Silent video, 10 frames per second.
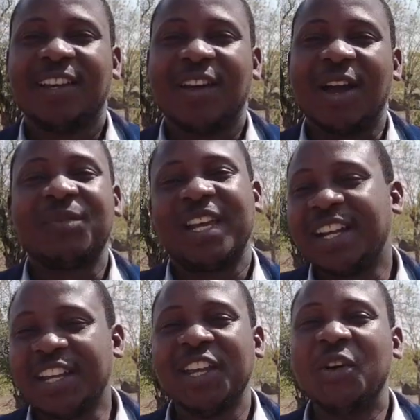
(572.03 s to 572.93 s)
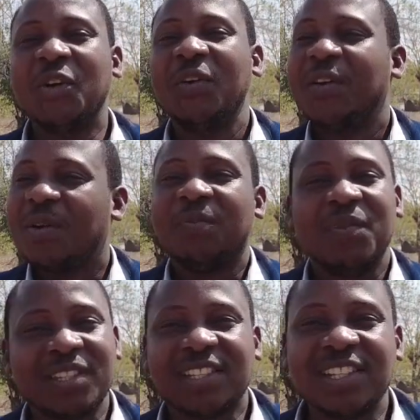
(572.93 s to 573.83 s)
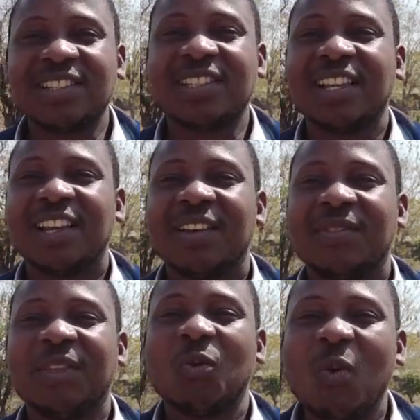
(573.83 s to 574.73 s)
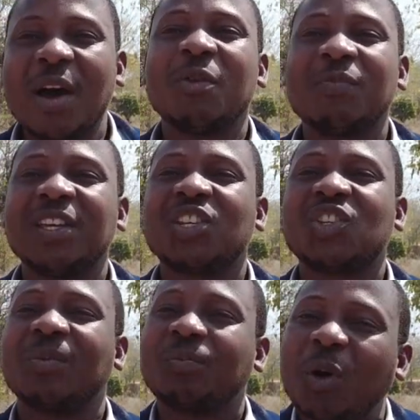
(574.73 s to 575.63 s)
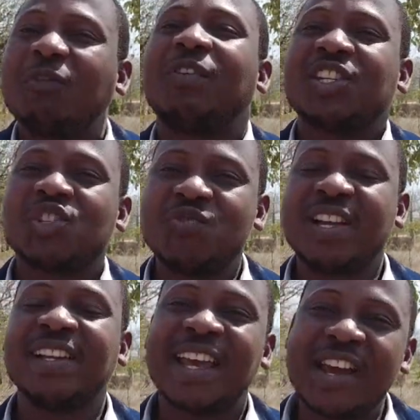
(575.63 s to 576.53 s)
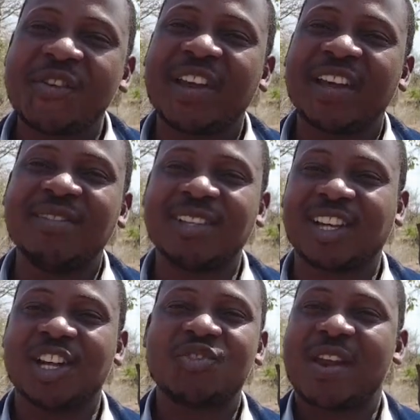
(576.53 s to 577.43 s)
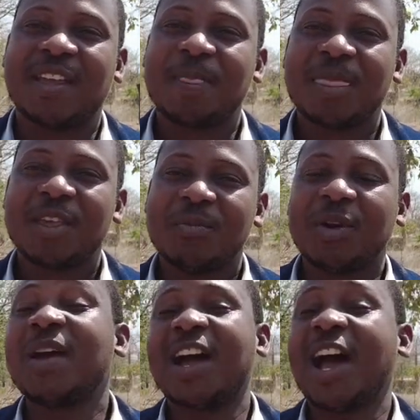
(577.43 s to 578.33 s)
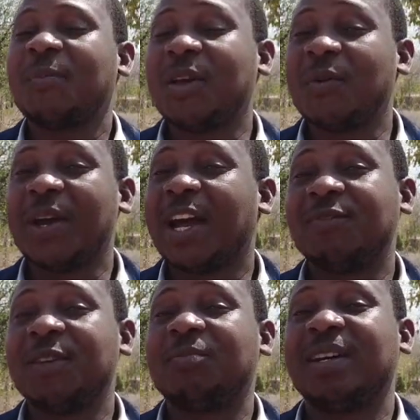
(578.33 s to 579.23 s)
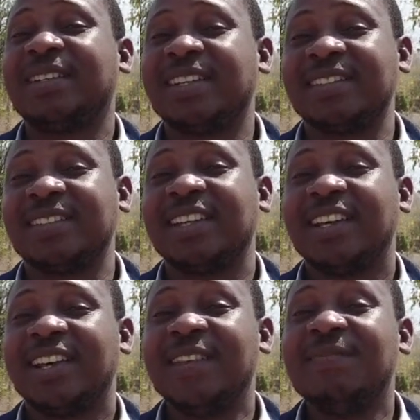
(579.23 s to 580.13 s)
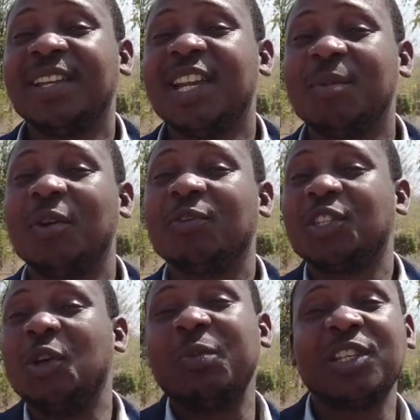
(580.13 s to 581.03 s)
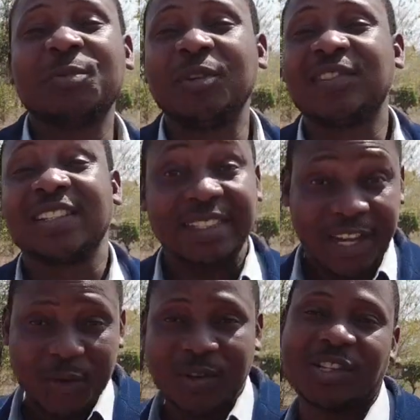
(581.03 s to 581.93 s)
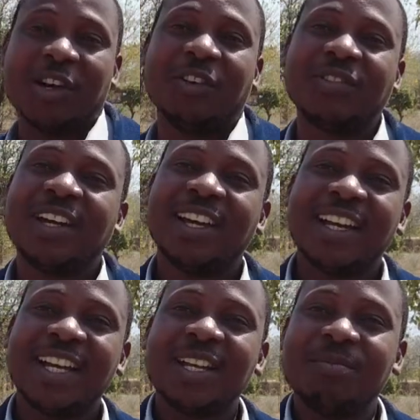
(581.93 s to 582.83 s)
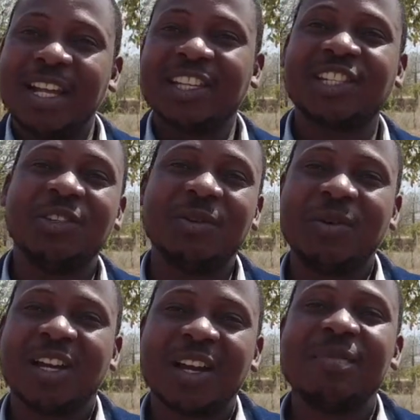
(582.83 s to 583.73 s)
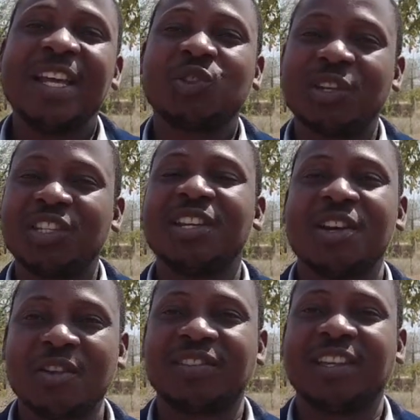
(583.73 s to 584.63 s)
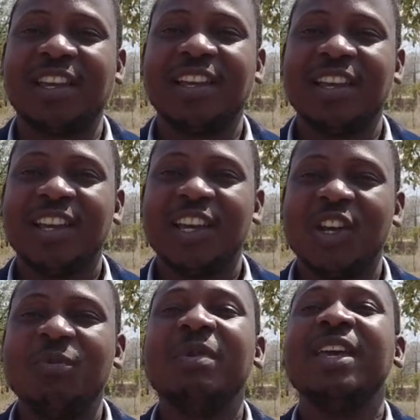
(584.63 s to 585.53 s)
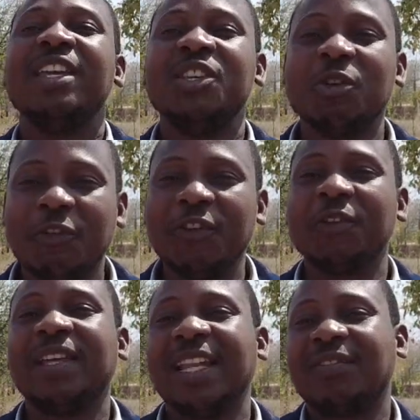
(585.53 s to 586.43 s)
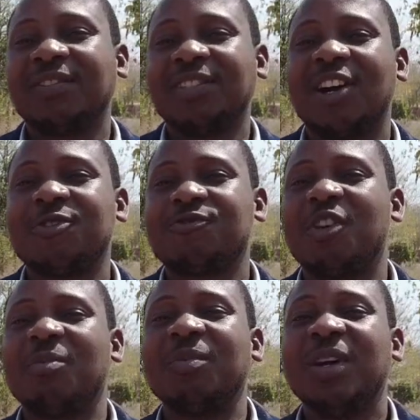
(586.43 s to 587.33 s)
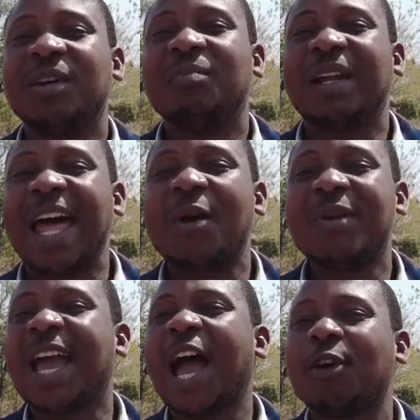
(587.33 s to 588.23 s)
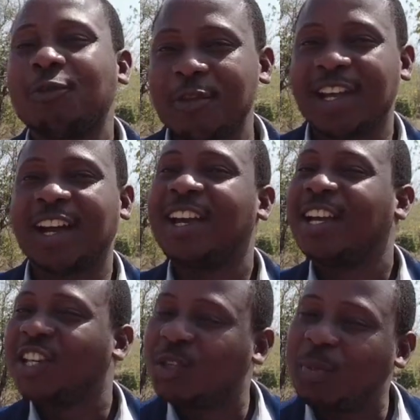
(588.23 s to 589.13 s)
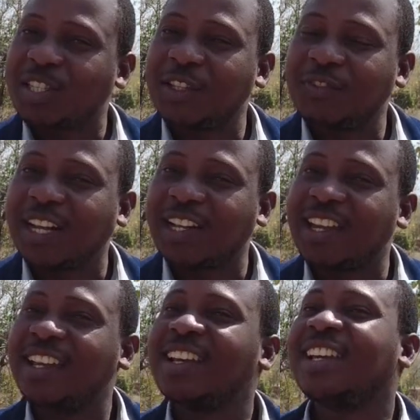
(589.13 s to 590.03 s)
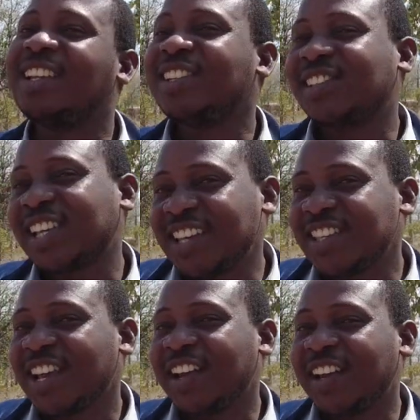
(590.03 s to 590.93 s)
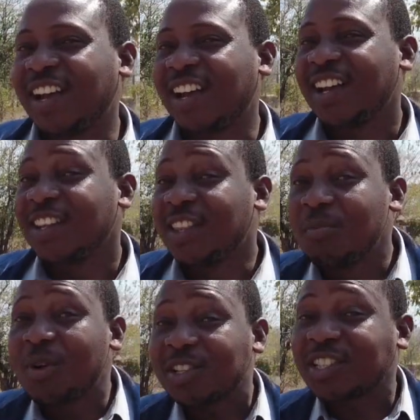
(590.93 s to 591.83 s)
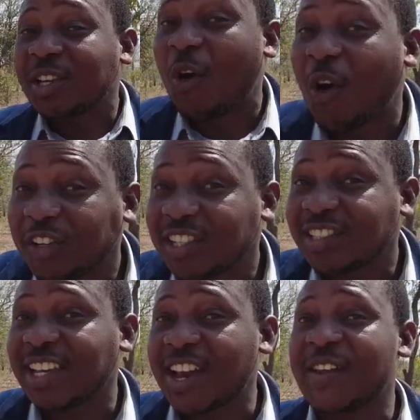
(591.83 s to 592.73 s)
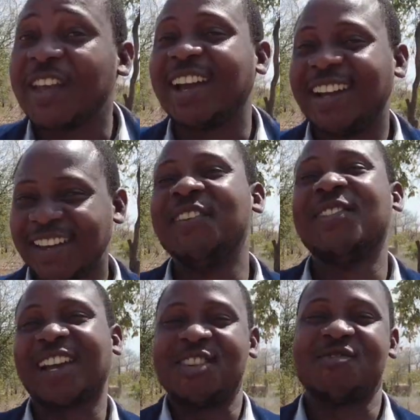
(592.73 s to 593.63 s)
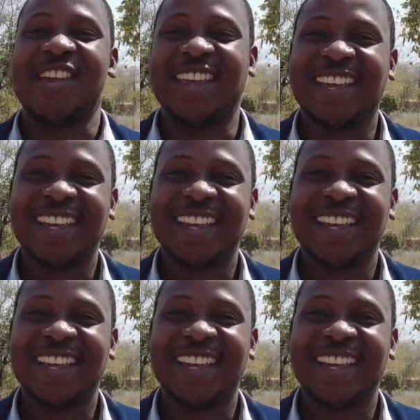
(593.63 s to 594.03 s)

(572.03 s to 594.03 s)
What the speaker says: I'm telling you, this is one of the poverty-stricken area in the country. But we are happy we have the partners in the name of COP sponsors like yourself. God bless you. God bless your generosity. And may you feel the love of God from Malawi, Africa, specifically in the Nsanje area, the most hottest area in the country.